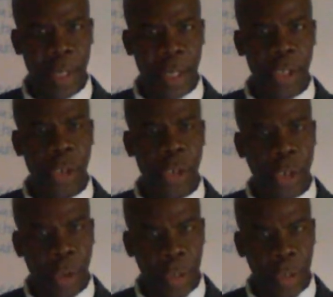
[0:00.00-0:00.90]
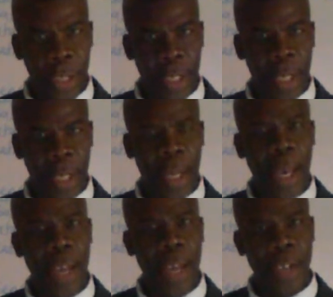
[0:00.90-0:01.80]
short courses,
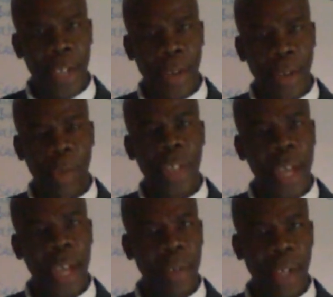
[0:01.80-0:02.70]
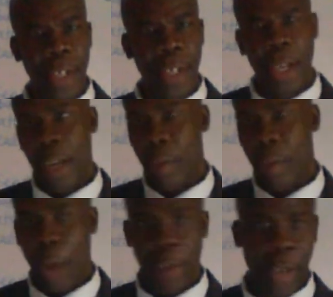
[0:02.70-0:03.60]
etc. Which areas? A
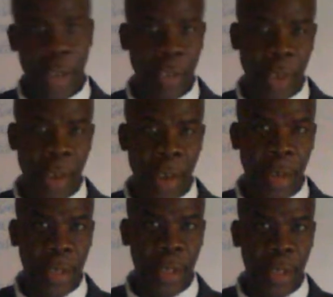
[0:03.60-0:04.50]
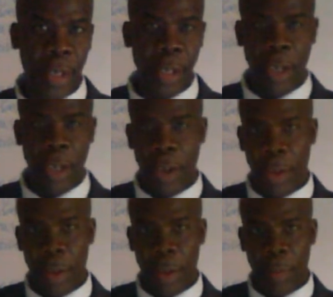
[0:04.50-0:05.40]
wide range of areas.
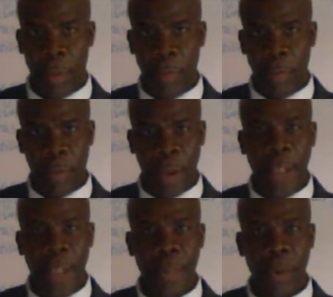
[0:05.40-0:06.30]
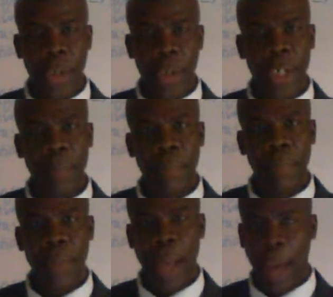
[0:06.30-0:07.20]
With entrepreneurship,
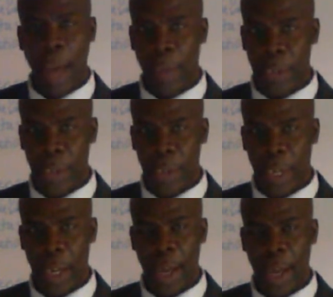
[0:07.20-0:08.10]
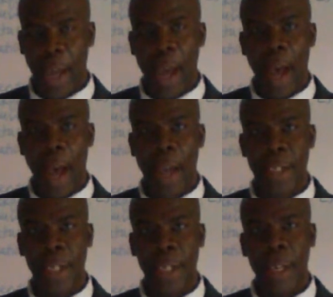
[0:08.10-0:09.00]
health and social care,
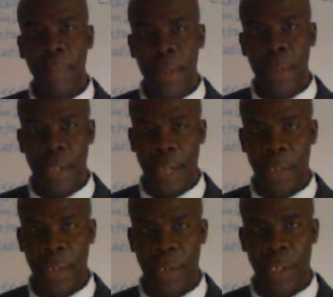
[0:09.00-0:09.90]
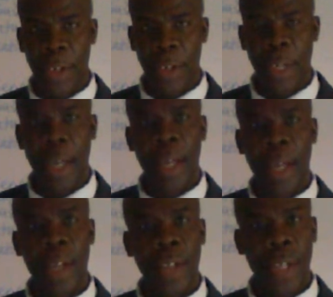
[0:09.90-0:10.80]
IT, business administration,
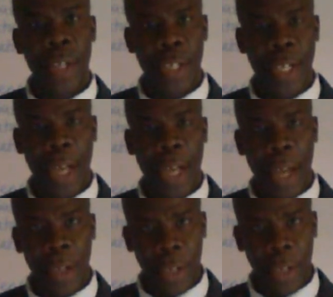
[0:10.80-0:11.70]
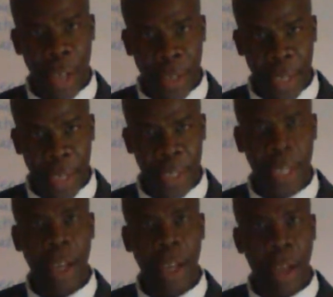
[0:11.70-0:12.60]
teaching and assessing
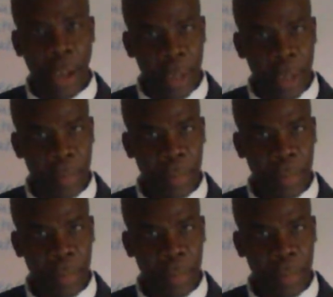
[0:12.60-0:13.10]
learning,